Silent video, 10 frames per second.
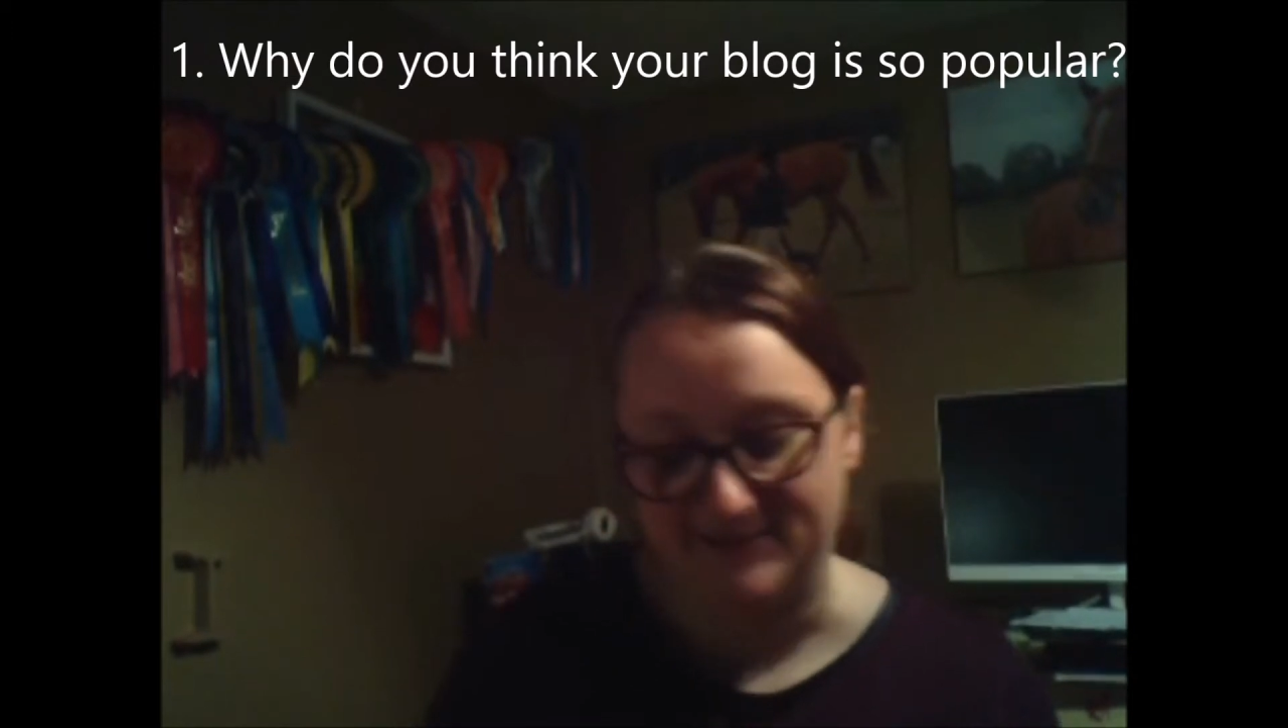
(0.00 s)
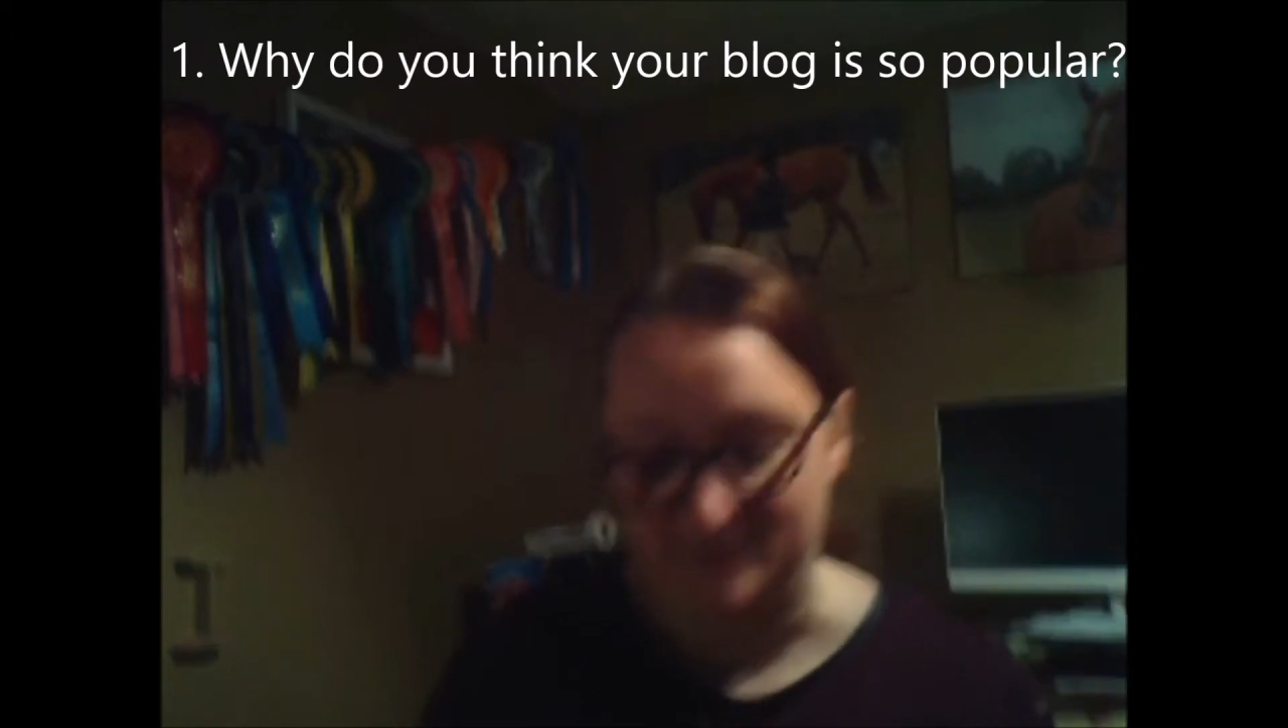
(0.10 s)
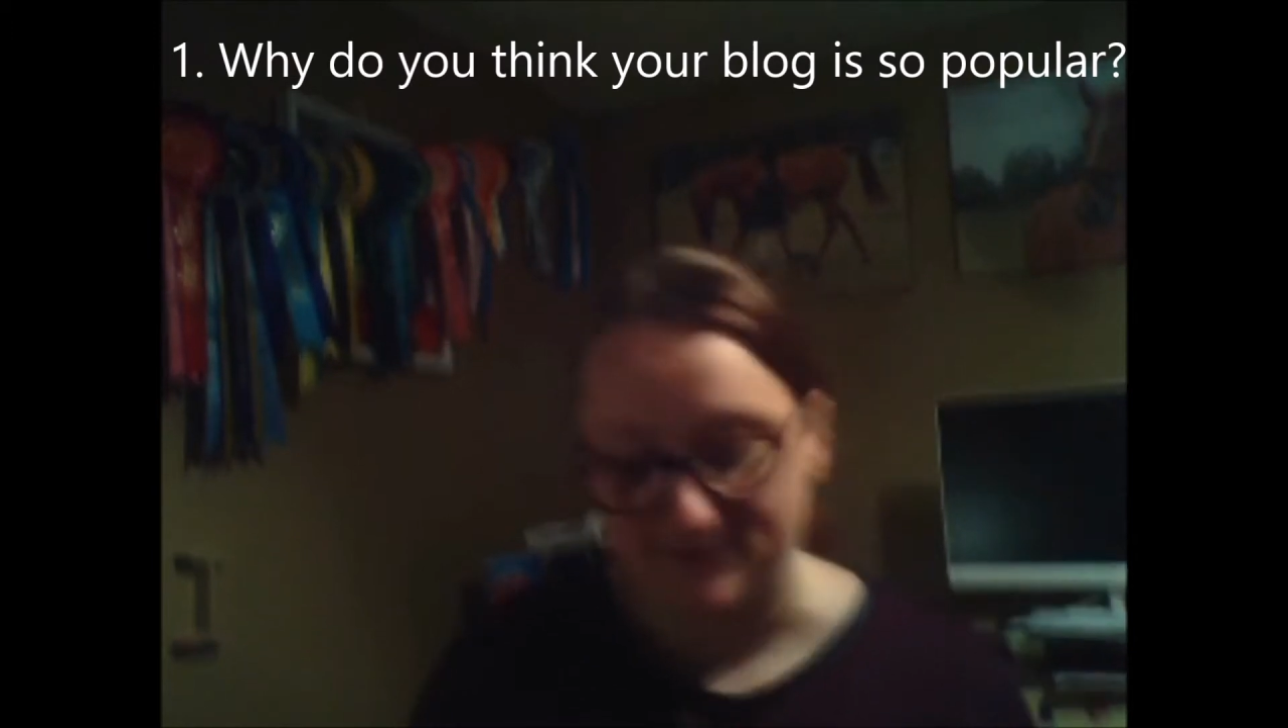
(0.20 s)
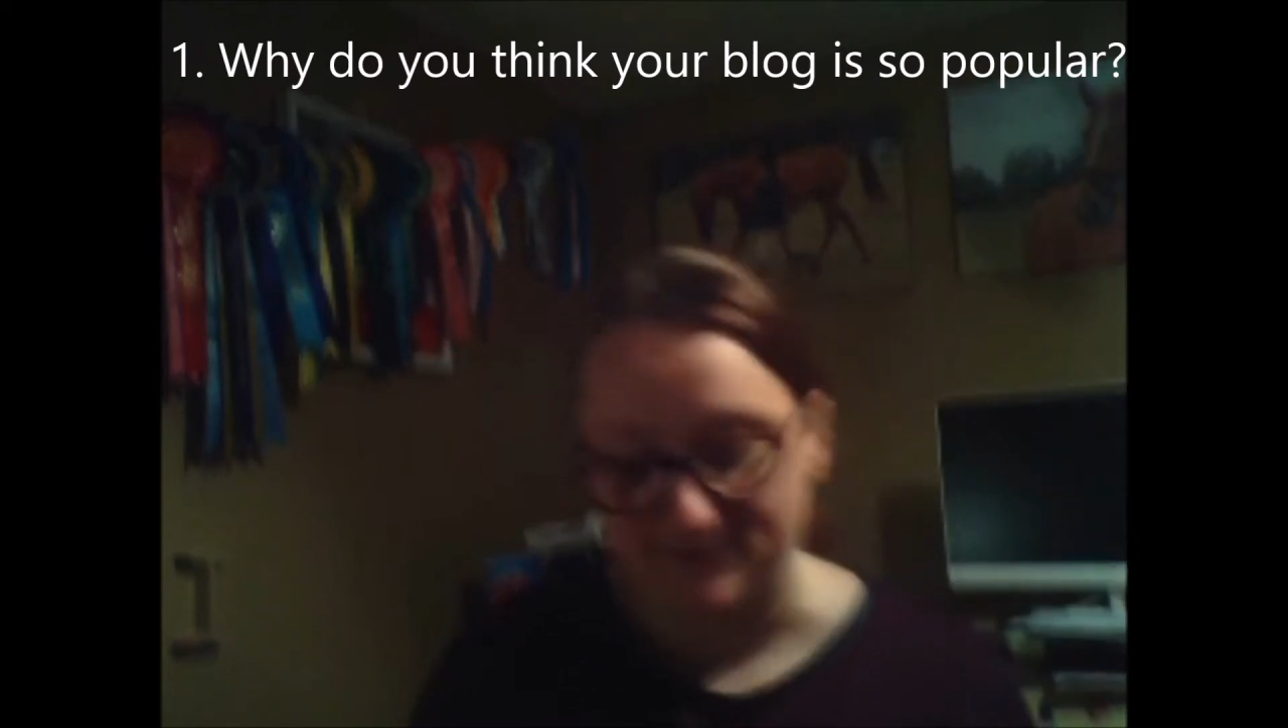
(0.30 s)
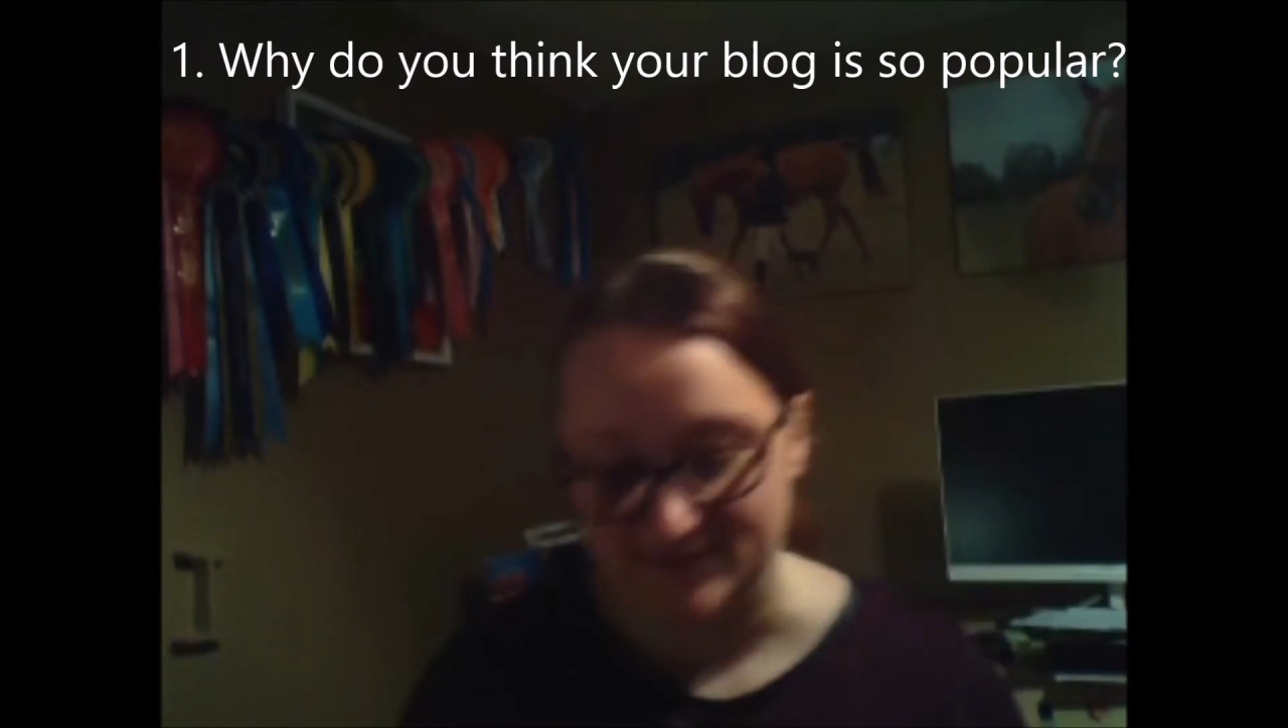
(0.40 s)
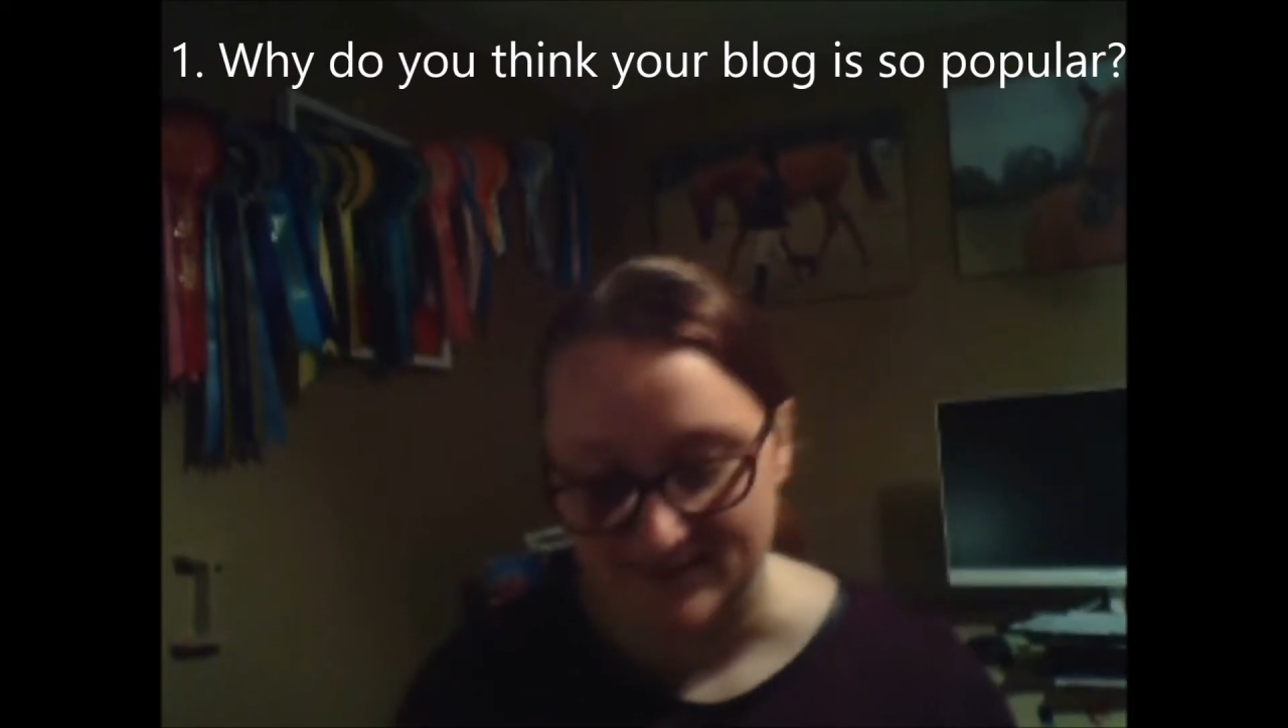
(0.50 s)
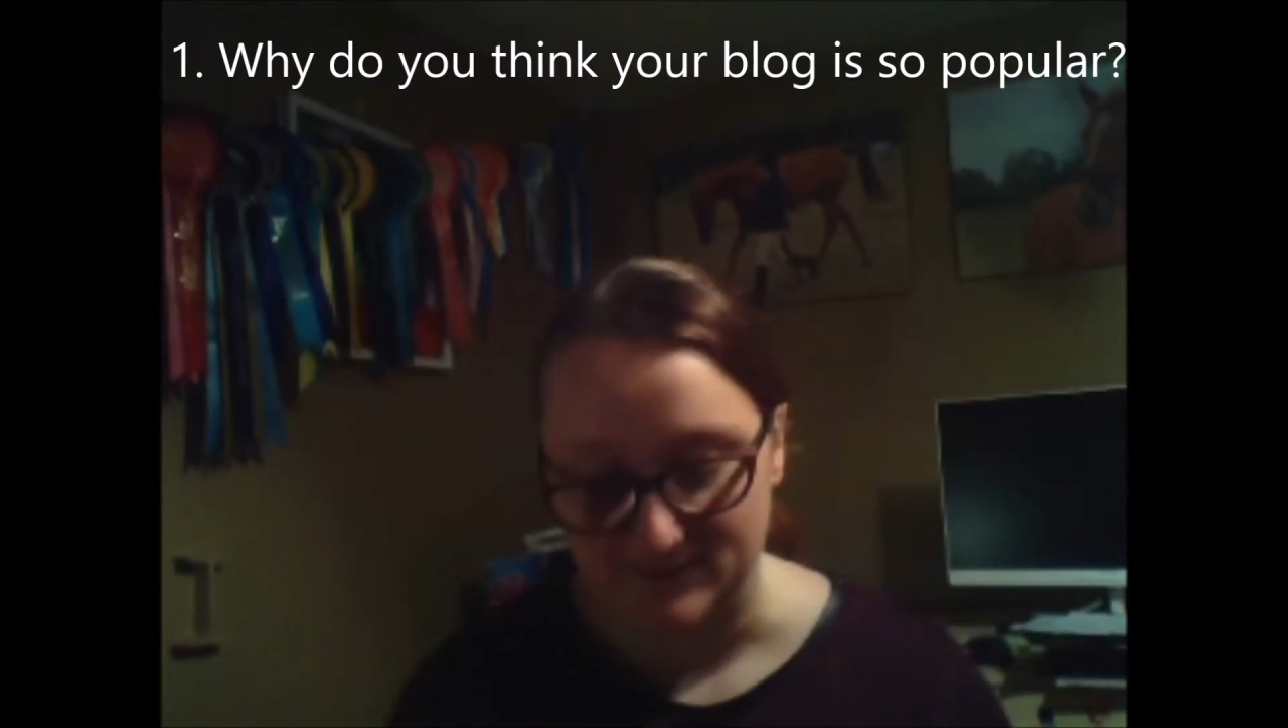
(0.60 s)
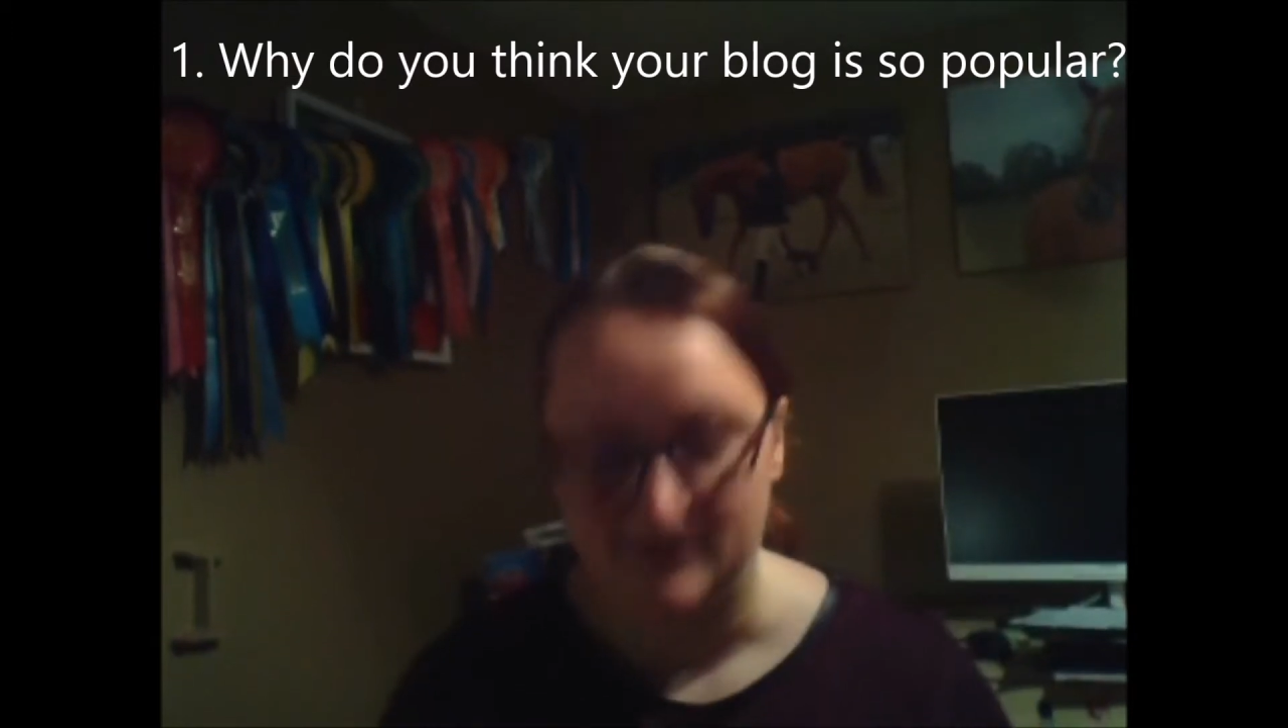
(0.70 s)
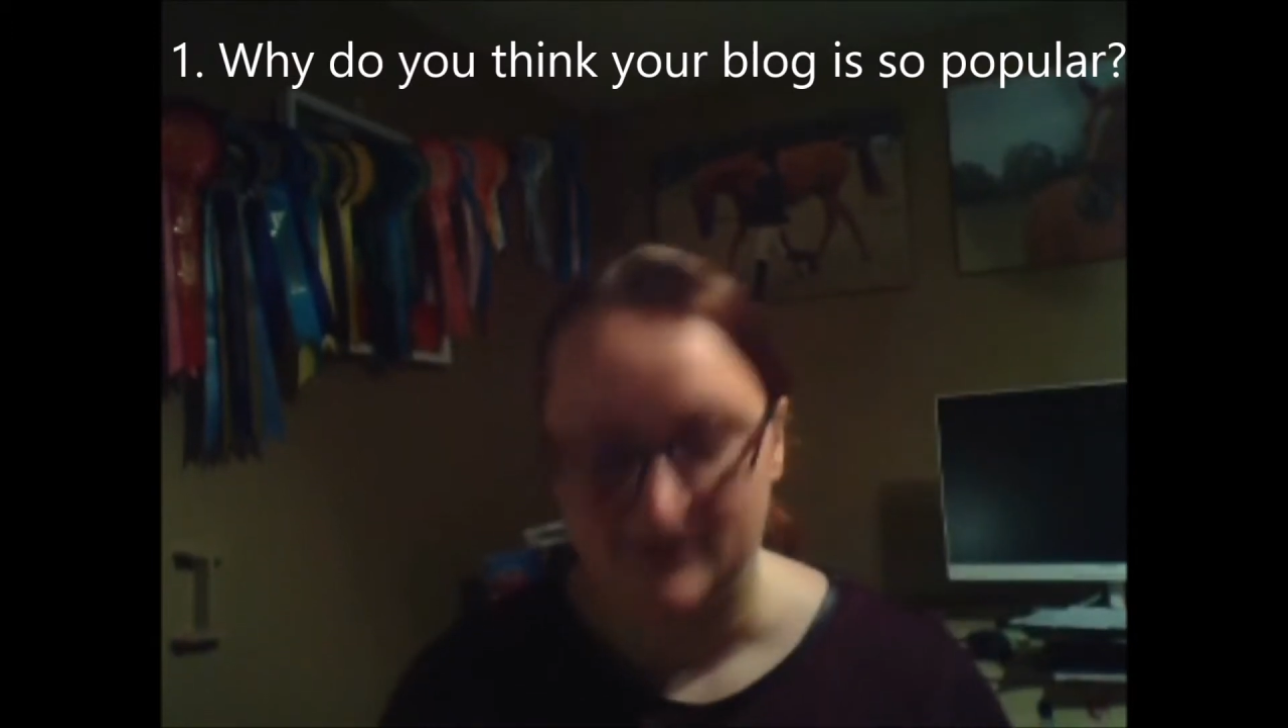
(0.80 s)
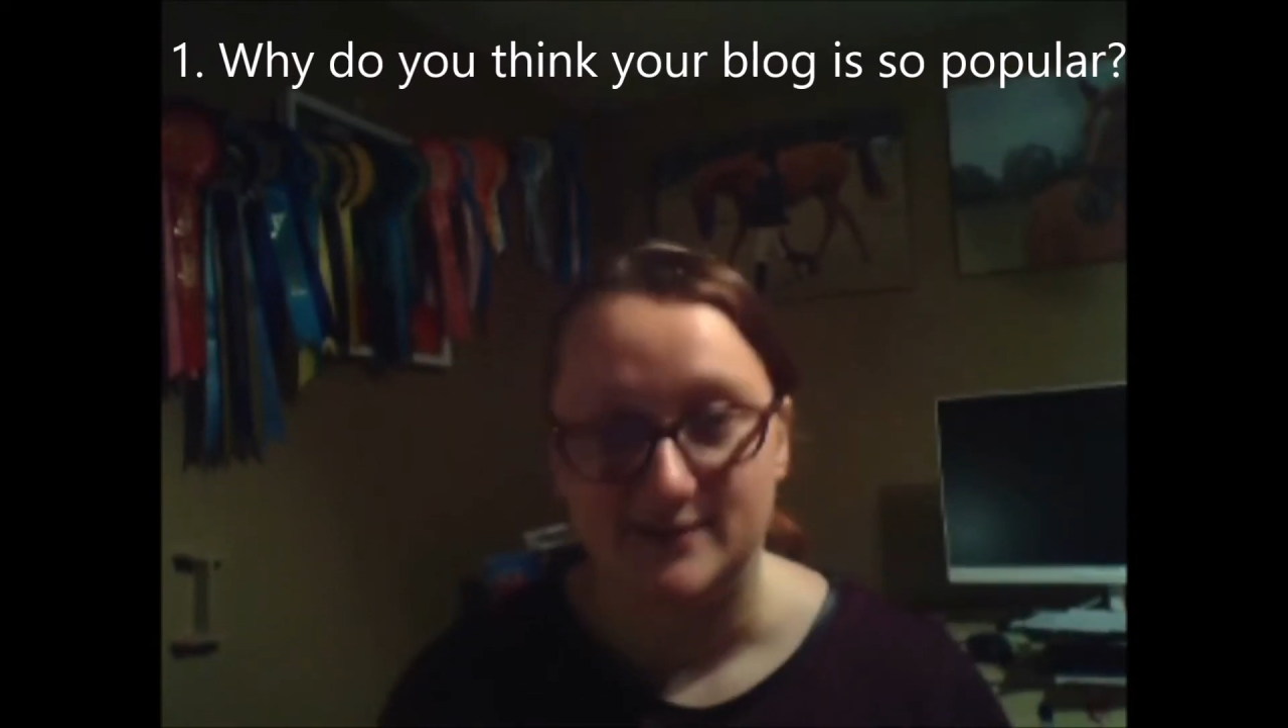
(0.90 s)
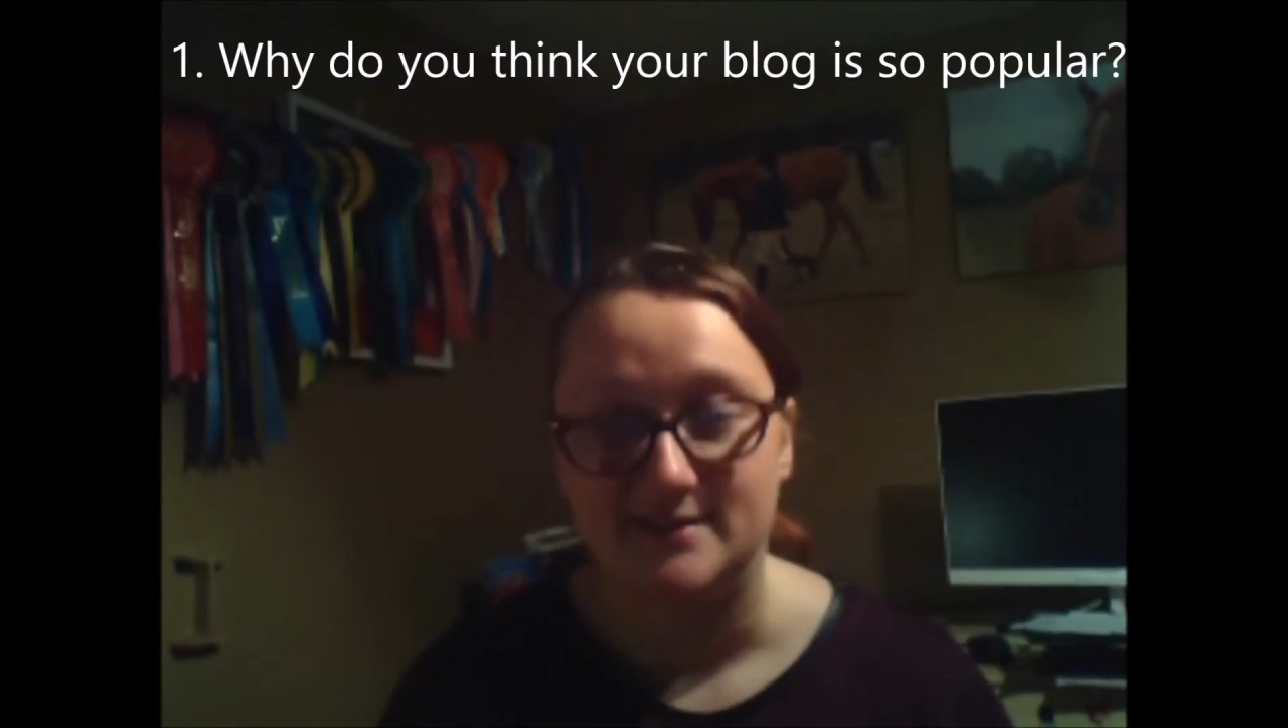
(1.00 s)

because it's one of those